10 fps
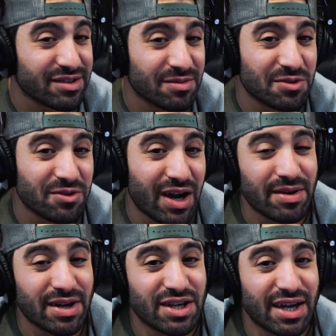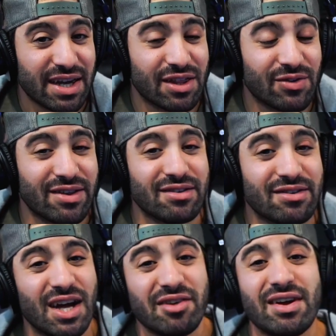subscribing and checking out the rest of the
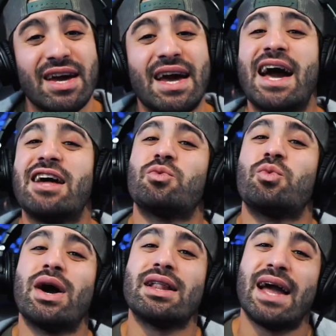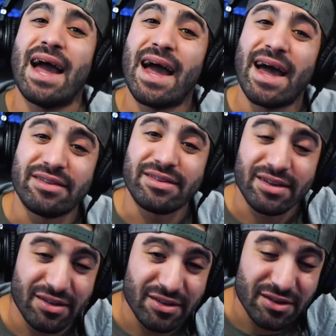stuff, as well as
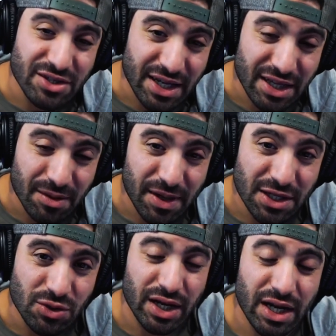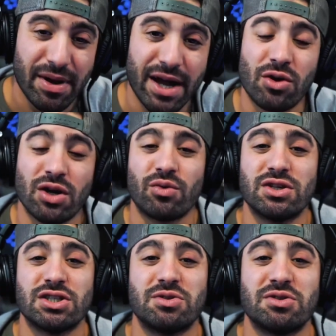consider checking out the Patreon and my own
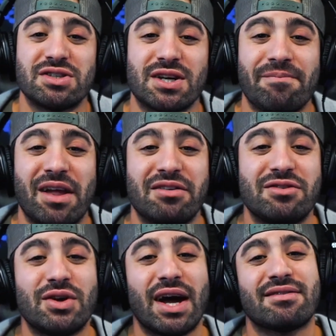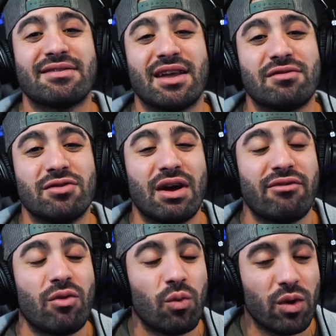original music. I'll see you guys in the next video. Have
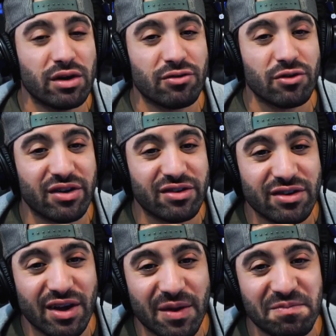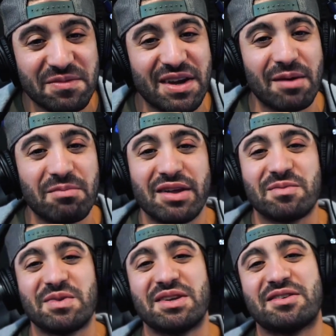a wonderful rest of your day. God bless
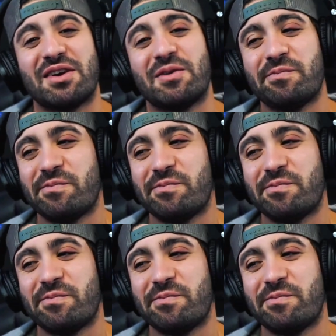and peace out.